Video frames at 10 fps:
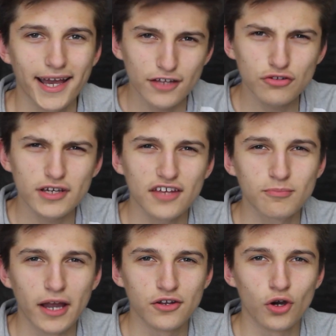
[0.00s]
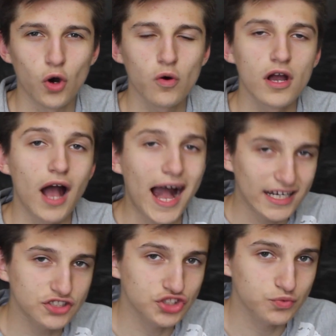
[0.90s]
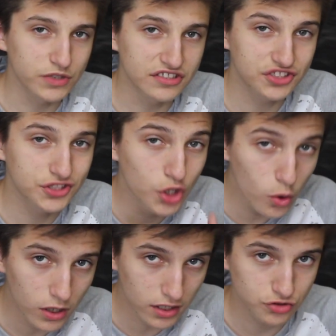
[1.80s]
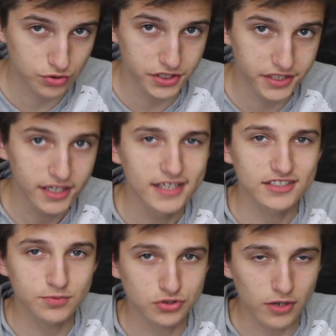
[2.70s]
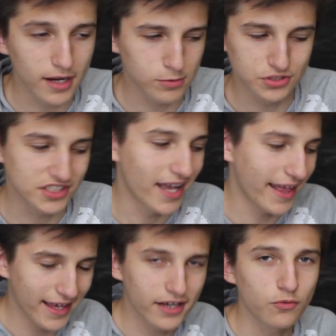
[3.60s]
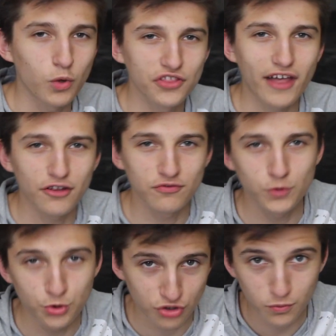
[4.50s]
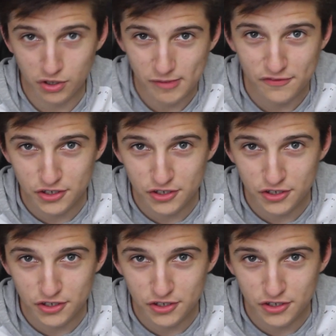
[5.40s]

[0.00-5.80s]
As you guys might know, I just reached 200 subscribers and 1,000 views on one of my